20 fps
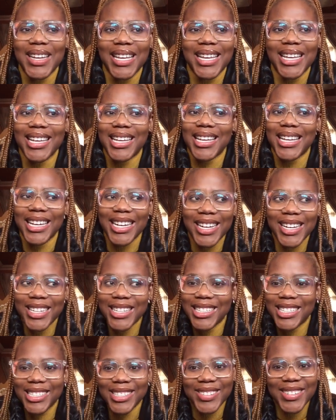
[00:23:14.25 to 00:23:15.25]
Like,
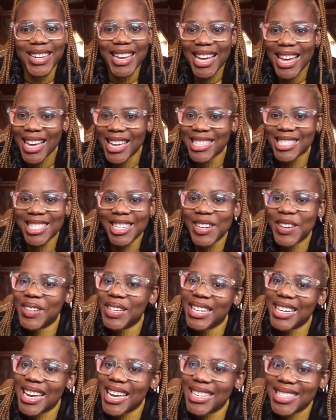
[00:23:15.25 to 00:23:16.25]
girl, relax, you're
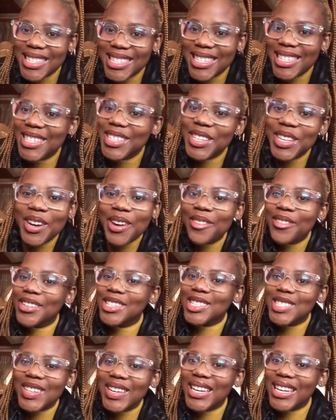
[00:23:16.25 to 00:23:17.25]
only 19, you're not
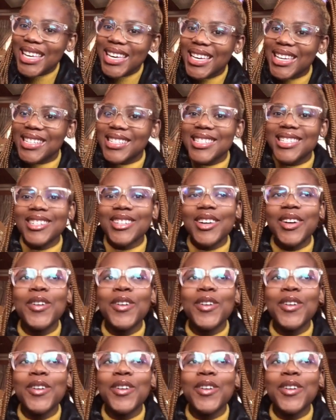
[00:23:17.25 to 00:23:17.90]
even 28,